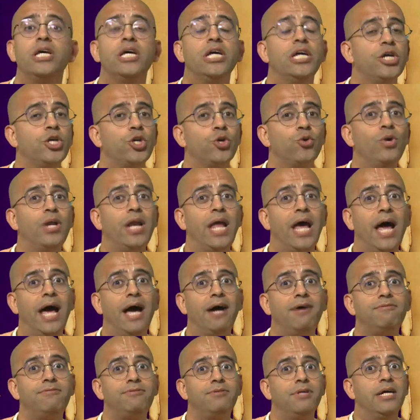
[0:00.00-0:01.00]
you will
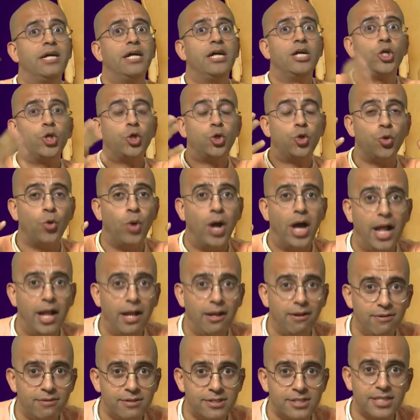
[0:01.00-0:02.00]
have
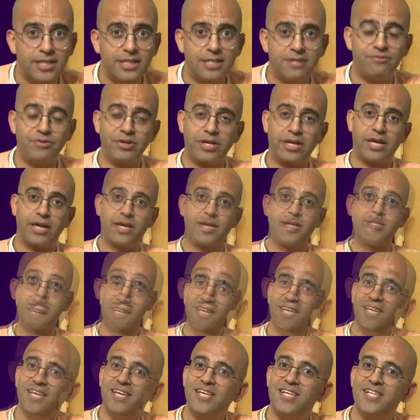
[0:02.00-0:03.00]
12 certificates
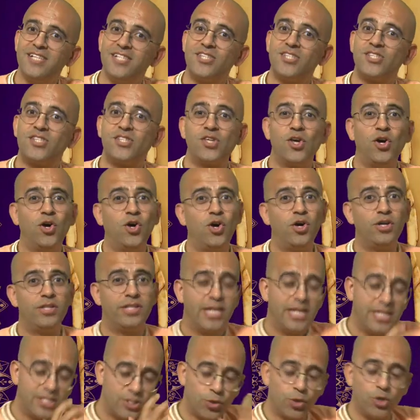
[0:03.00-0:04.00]
so this
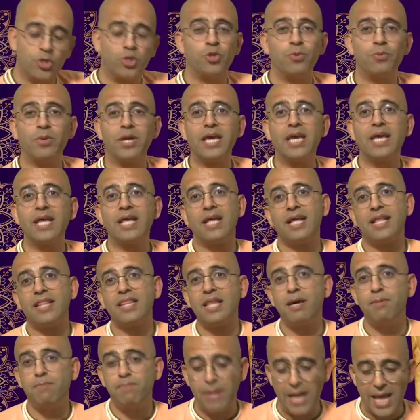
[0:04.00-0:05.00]
is going to be the
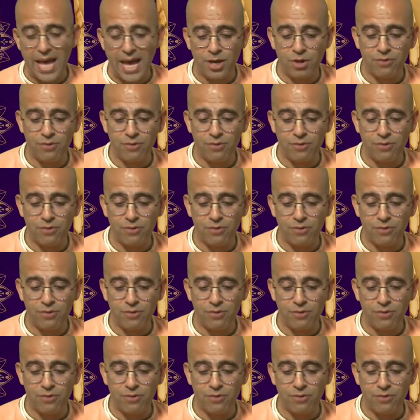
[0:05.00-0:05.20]
plan of